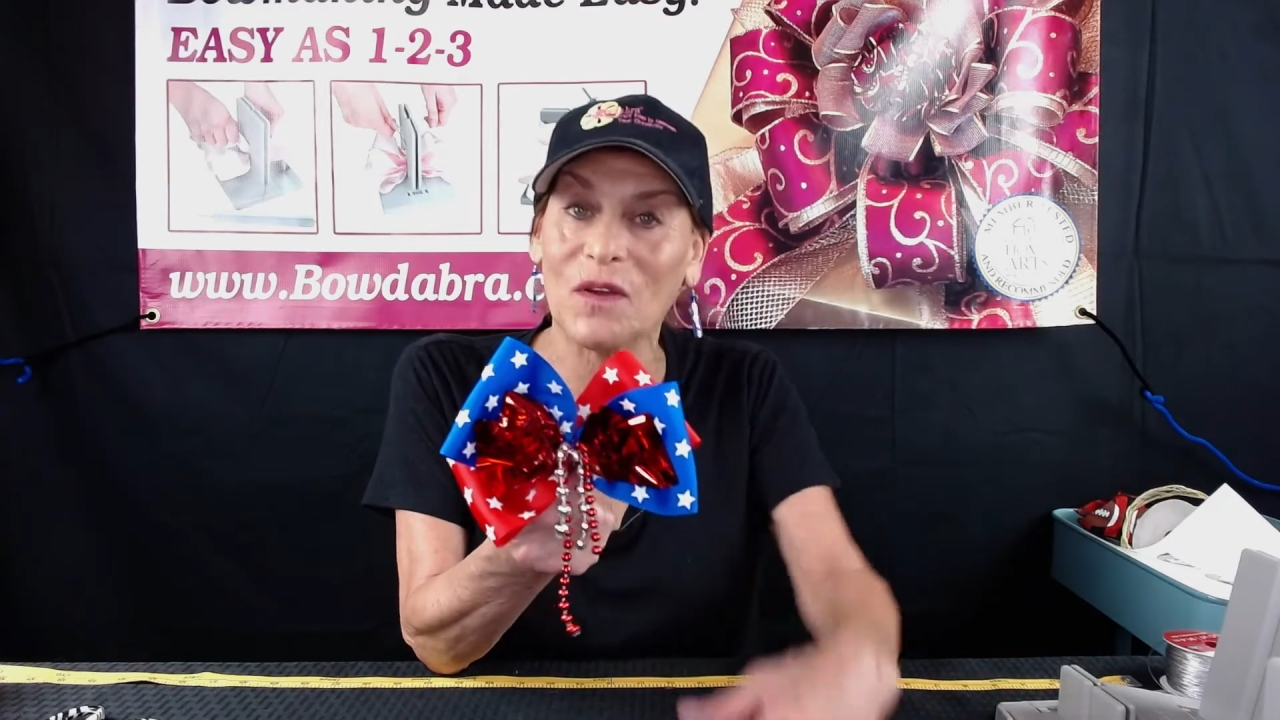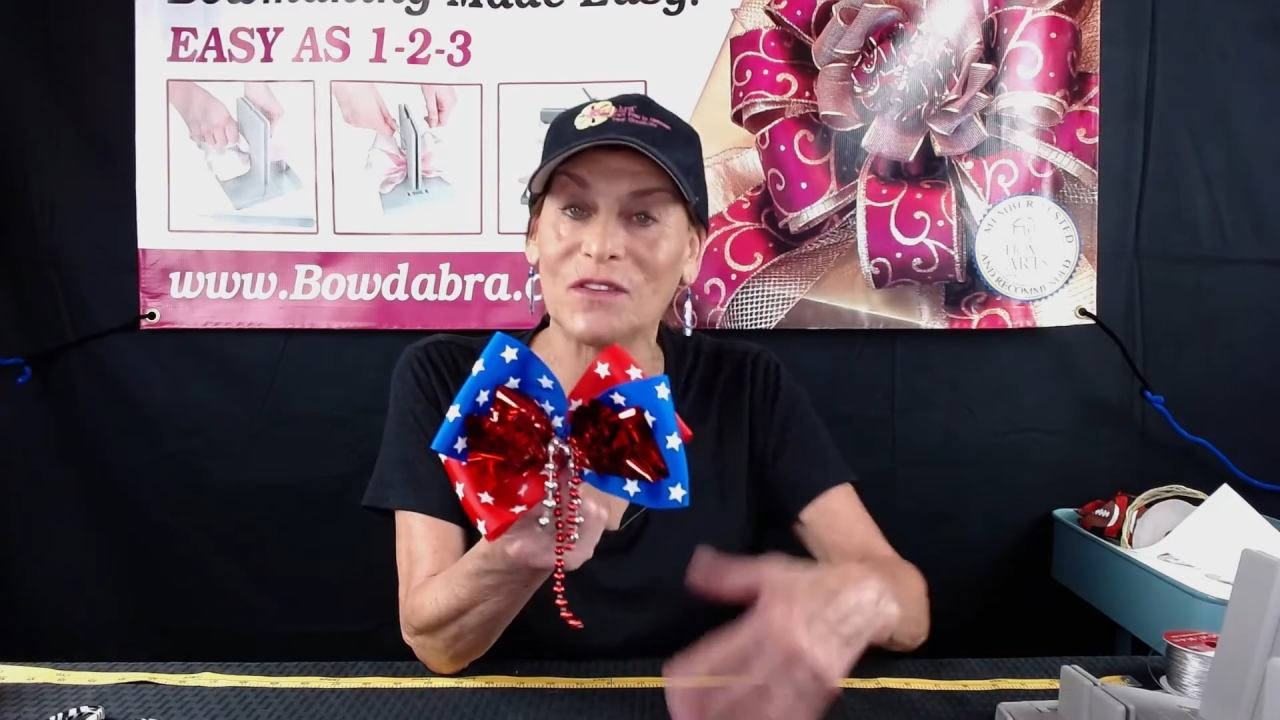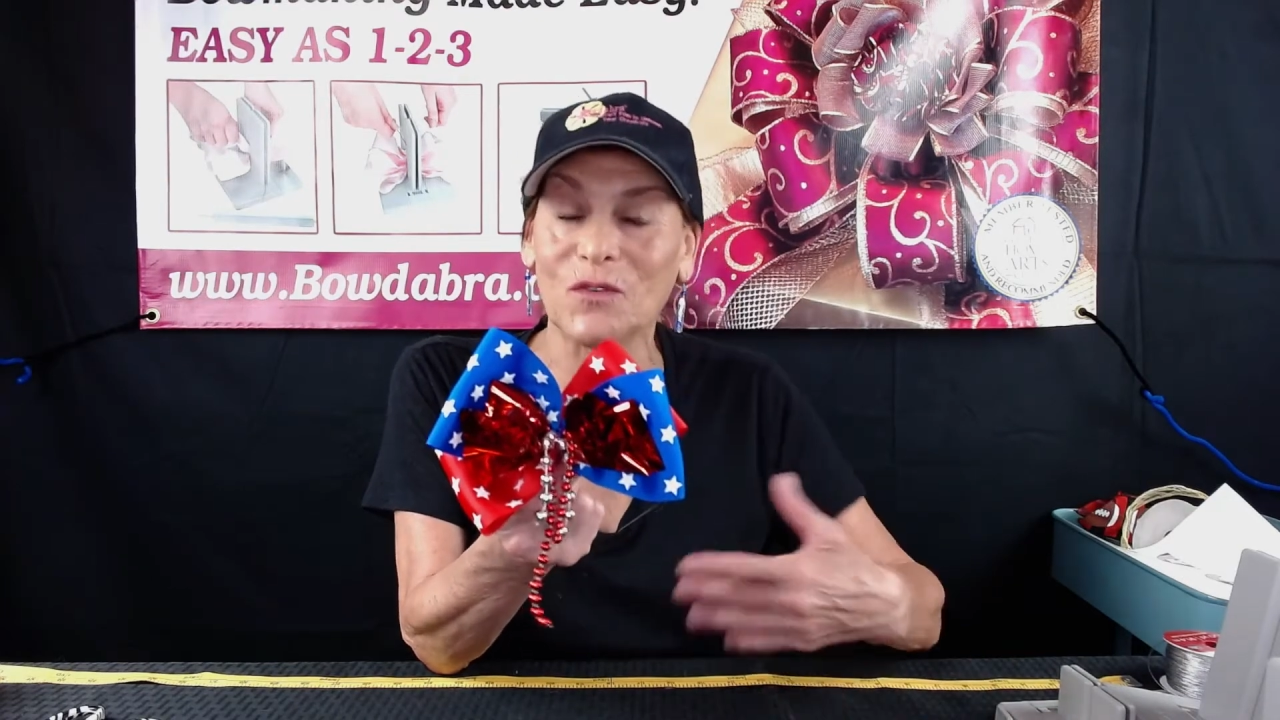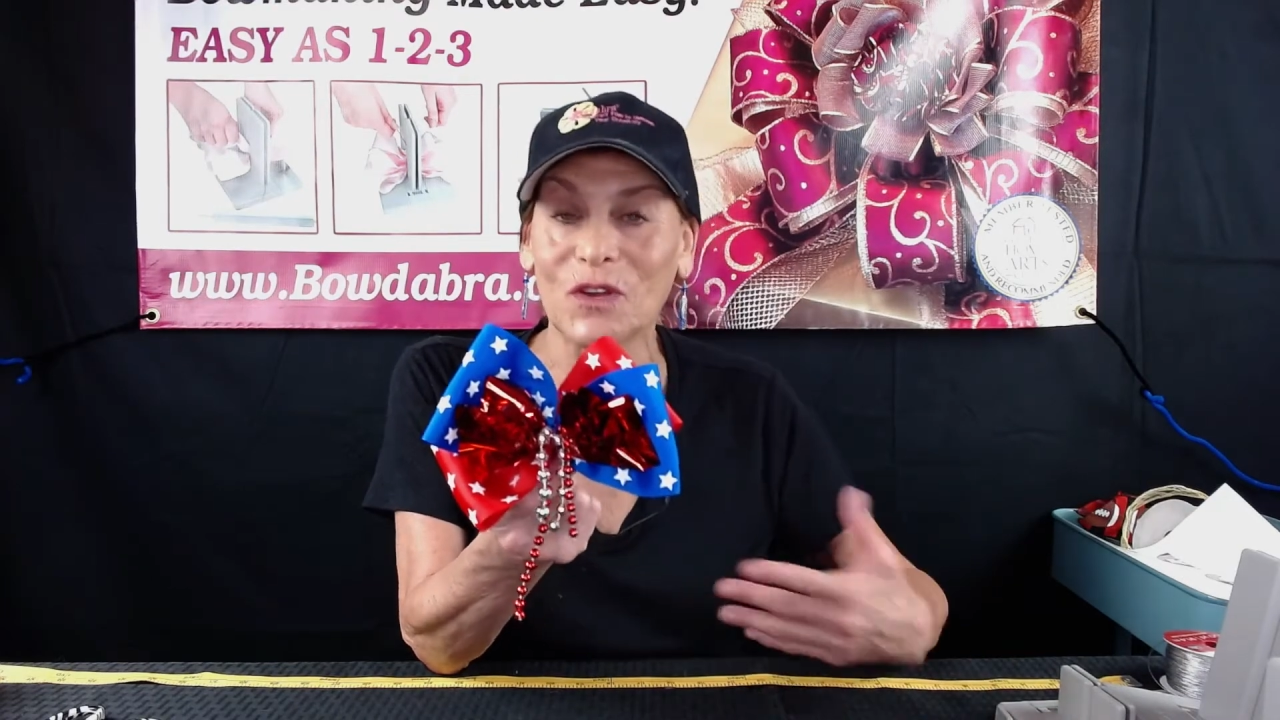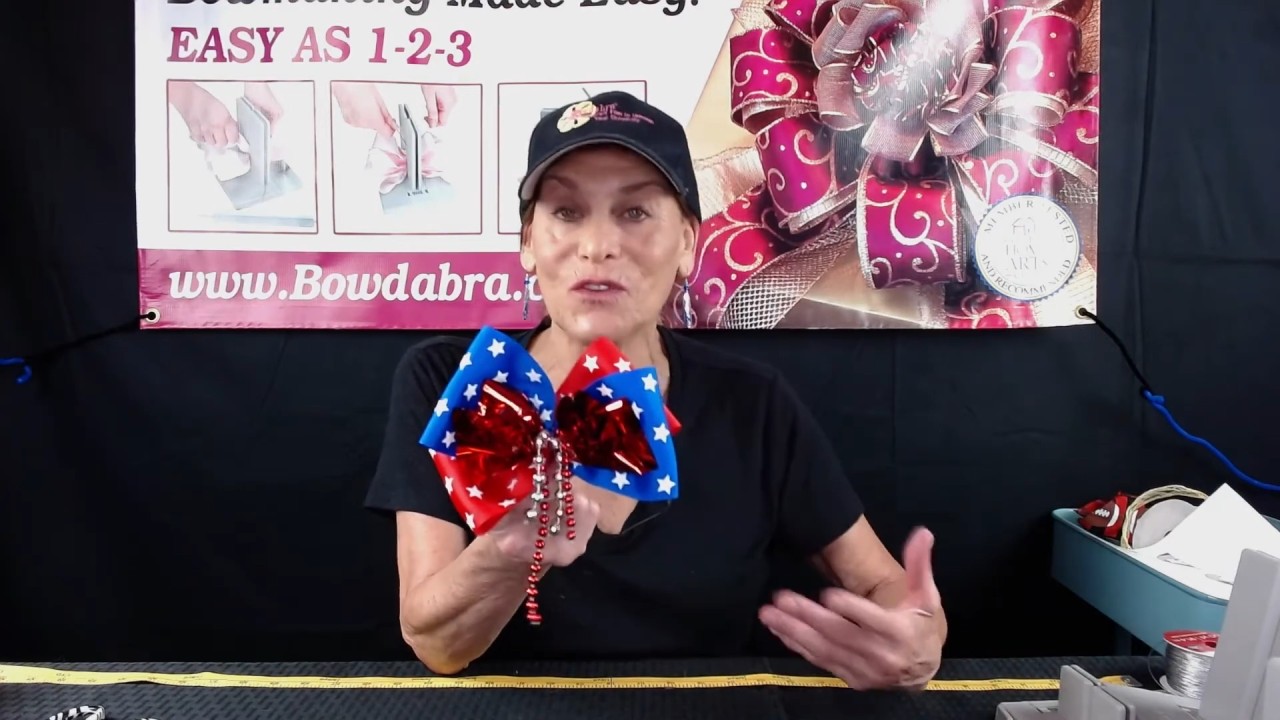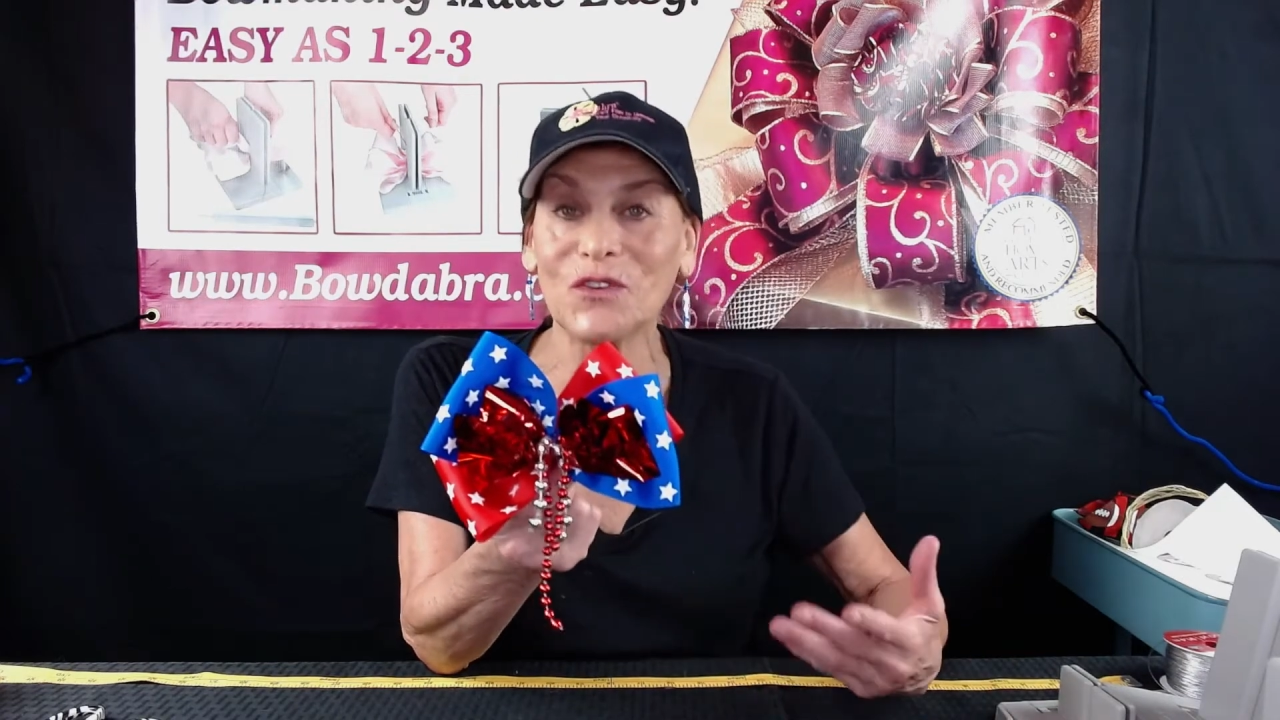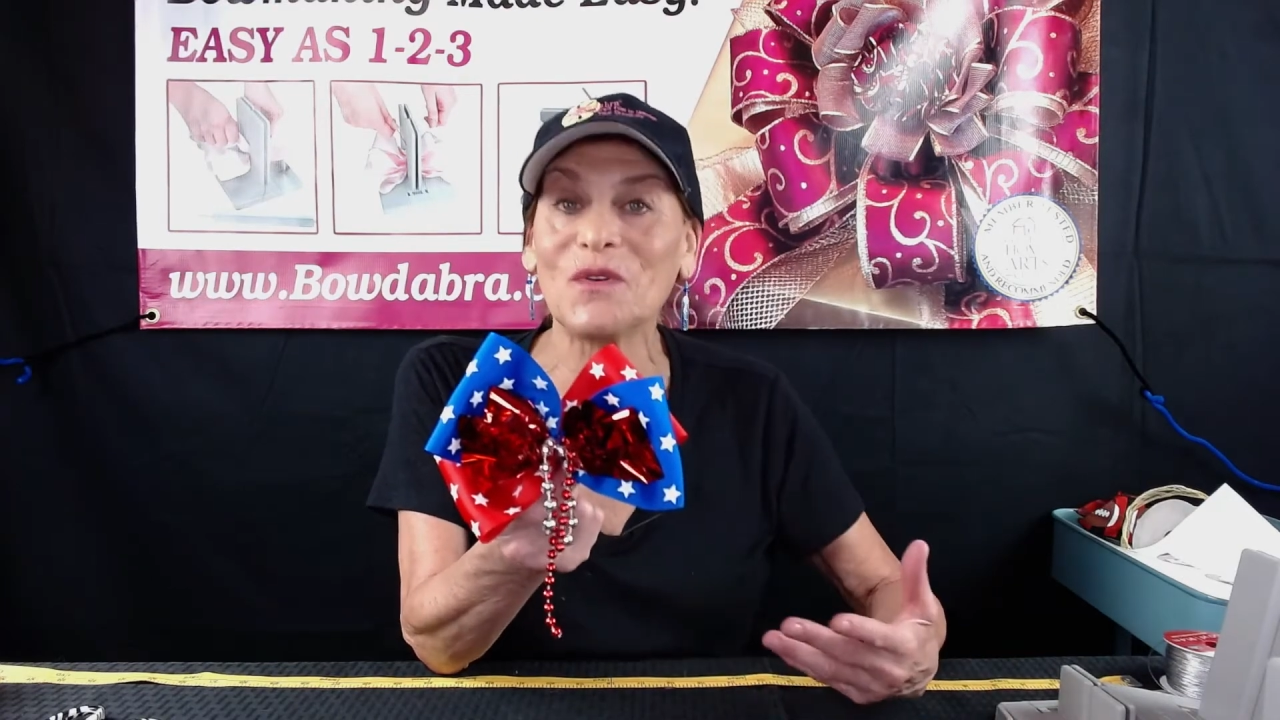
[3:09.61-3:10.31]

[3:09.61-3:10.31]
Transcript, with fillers: is you can do